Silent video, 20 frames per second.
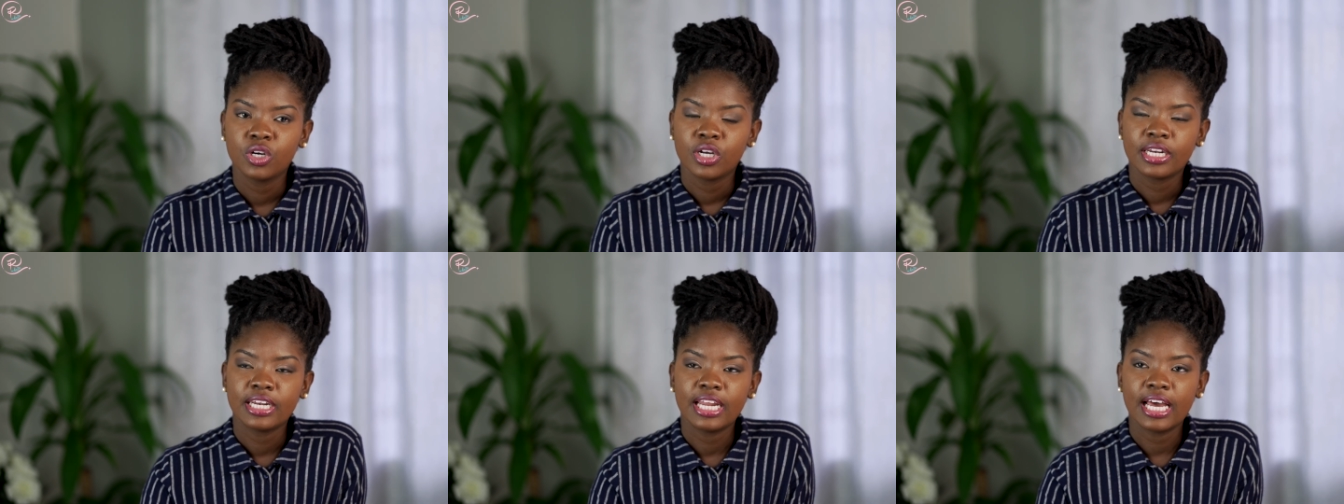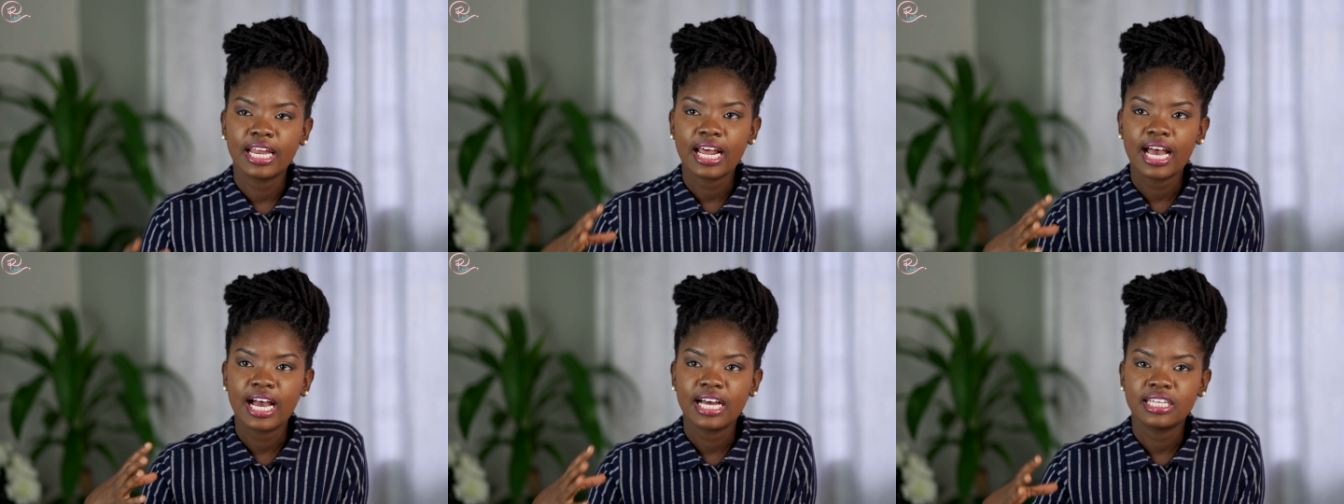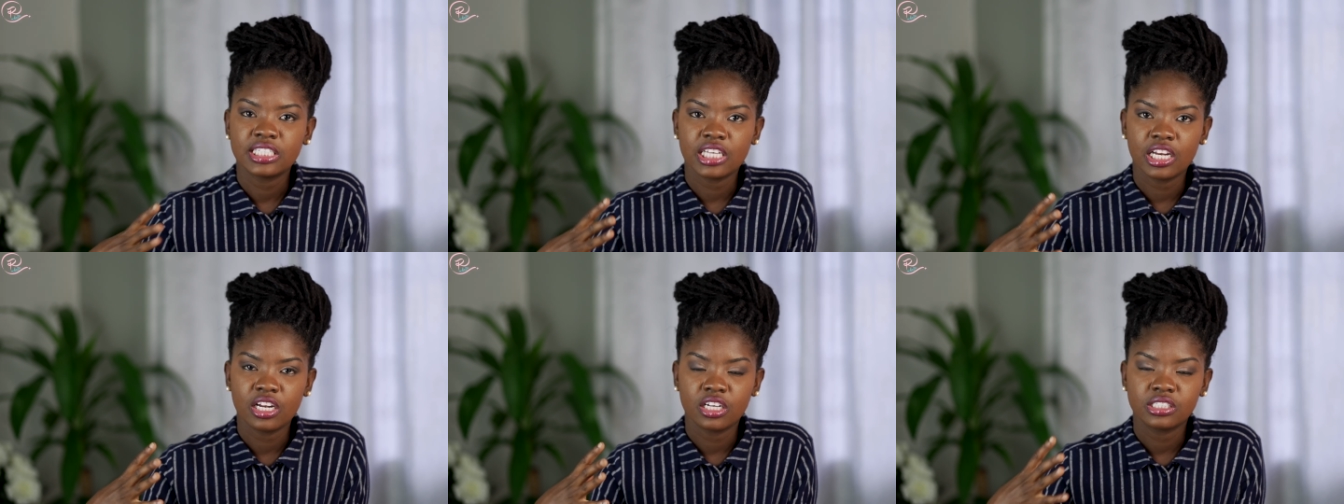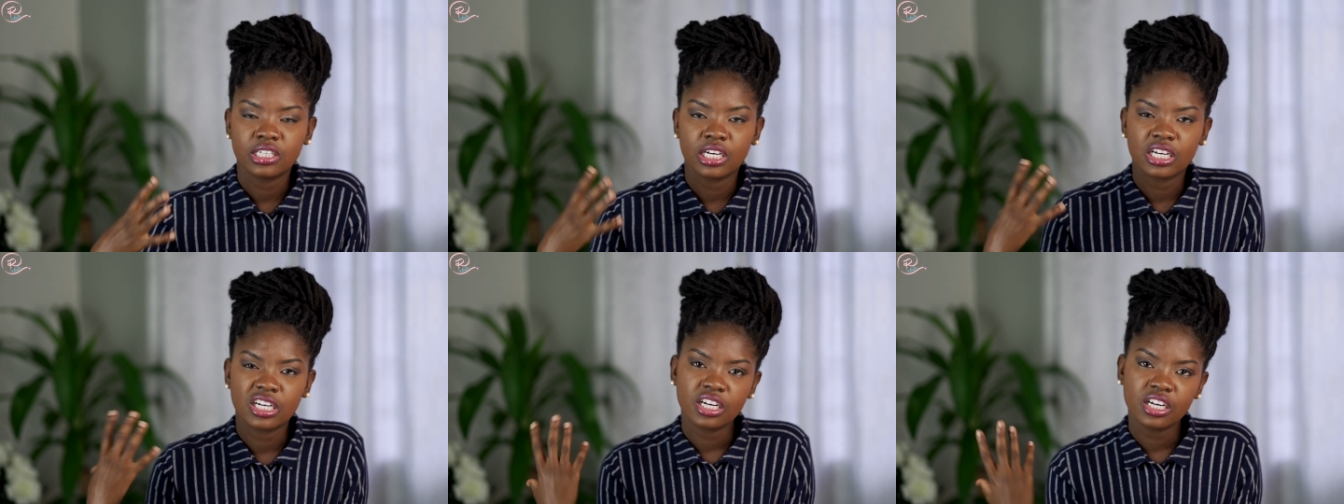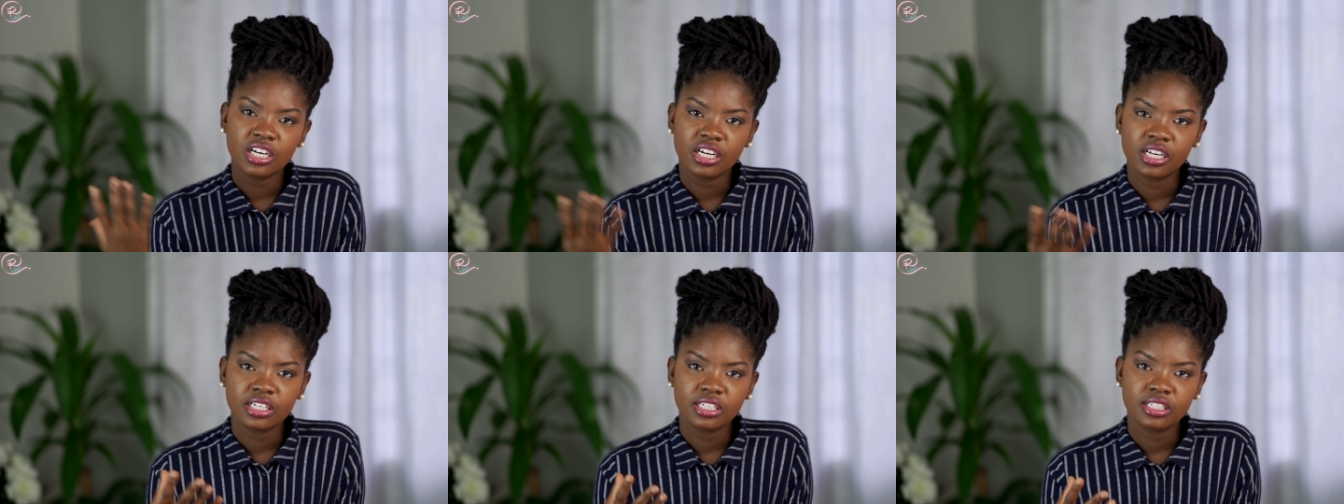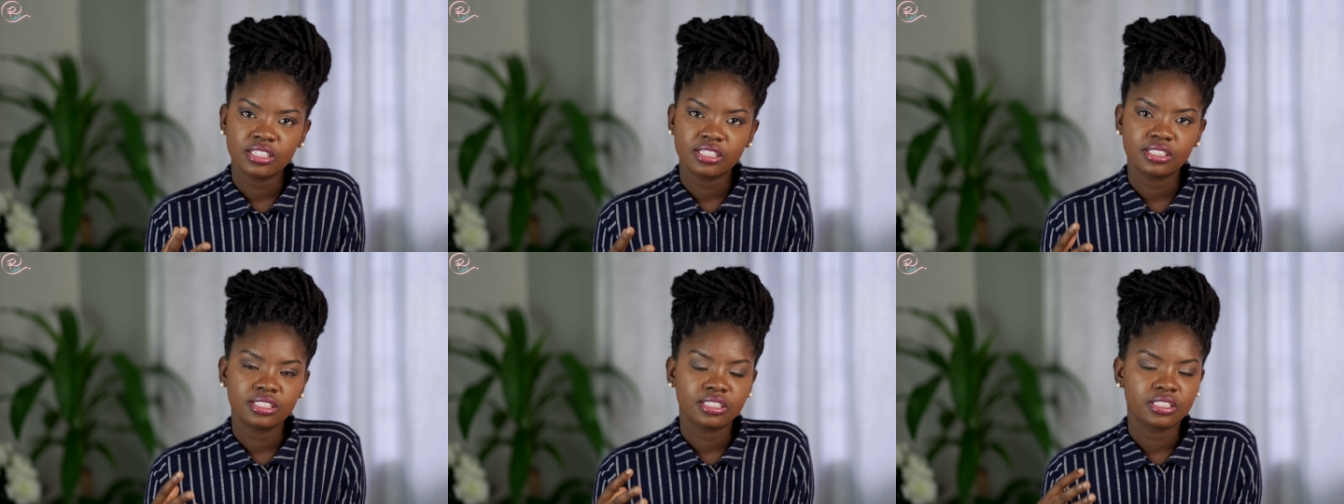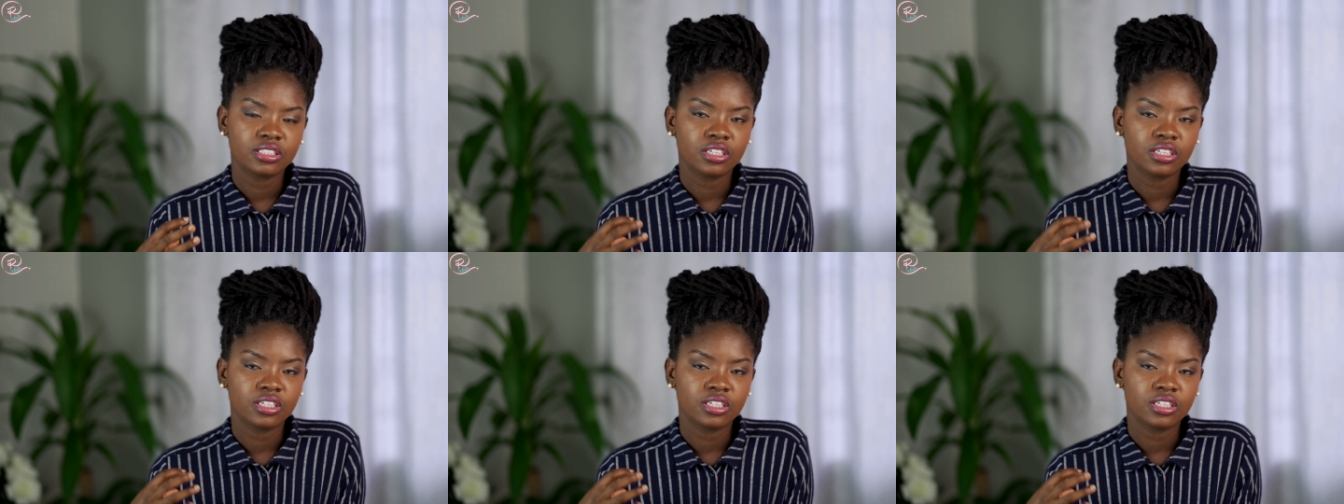that has a lot of curtains